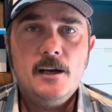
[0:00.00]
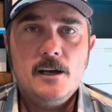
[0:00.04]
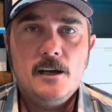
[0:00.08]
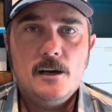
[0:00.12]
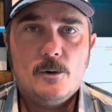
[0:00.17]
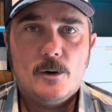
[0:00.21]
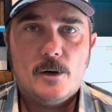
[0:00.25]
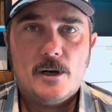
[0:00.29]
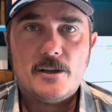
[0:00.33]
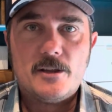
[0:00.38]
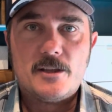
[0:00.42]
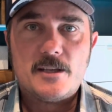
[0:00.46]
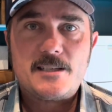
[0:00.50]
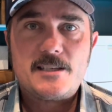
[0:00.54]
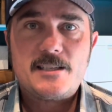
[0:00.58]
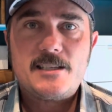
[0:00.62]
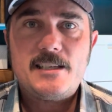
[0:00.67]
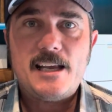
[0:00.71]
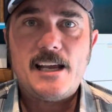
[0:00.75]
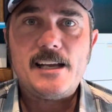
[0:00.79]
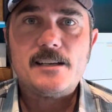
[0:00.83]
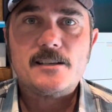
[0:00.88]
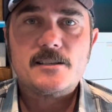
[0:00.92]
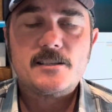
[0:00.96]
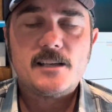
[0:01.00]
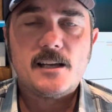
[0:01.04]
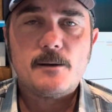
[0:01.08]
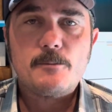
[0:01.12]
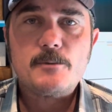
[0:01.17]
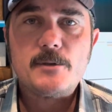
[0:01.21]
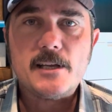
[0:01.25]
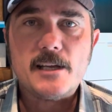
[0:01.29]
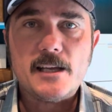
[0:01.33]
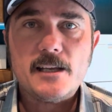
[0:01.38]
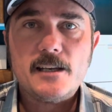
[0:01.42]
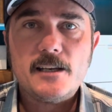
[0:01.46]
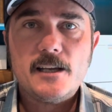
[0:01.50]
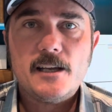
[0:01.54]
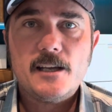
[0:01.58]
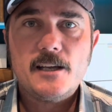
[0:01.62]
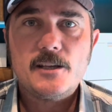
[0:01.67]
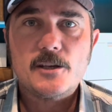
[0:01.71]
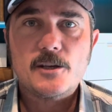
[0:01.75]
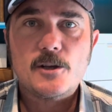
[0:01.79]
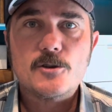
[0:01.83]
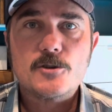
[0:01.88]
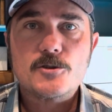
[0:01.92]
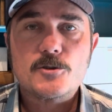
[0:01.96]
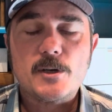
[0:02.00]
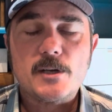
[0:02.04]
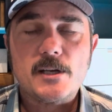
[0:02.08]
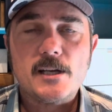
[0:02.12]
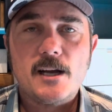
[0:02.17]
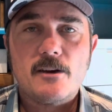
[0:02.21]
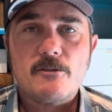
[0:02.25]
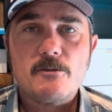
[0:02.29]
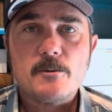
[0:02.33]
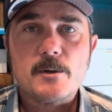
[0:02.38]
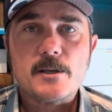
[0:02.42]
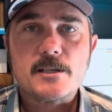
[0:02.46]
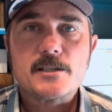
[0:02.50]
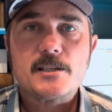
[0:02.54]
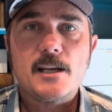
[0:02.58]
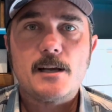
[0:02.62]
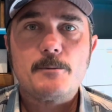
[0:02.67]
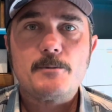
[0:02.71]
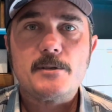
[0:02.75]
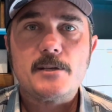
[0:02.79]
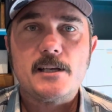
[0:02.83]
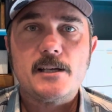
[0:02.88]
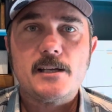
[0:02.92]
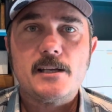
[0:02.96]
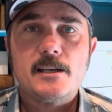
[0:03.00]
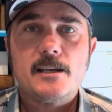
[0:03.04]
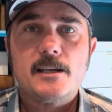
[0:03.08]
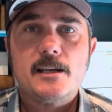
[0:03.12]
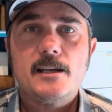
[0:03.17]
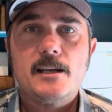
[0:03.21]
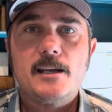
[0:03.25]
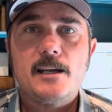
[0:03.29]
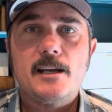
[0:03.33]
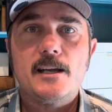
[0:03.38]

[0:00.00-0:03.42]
Well, the state stepped in, the Costa Rican government stepped in